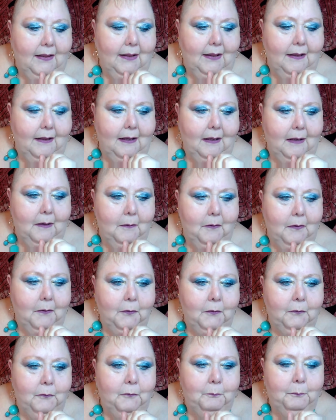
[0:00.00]
picking
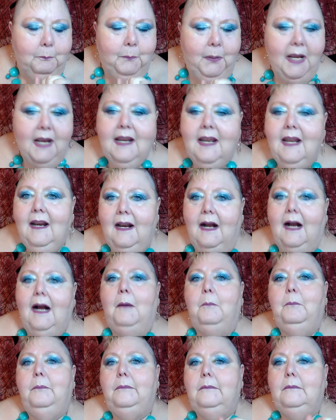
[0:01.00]
up
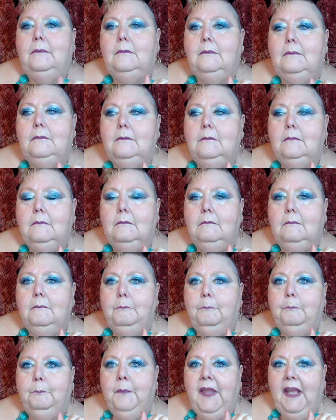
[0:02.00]
the other
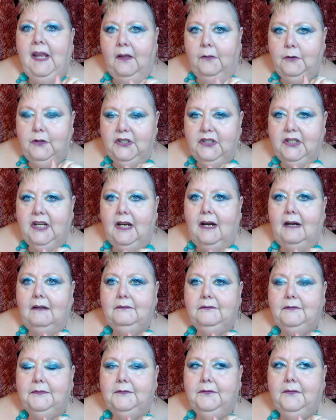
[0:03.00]
stuff that I picked
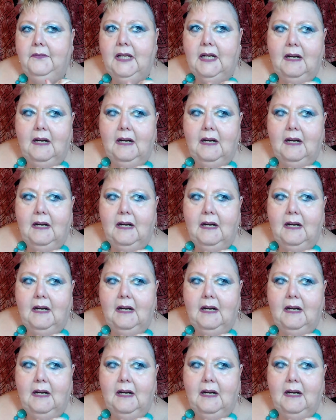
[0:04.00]
up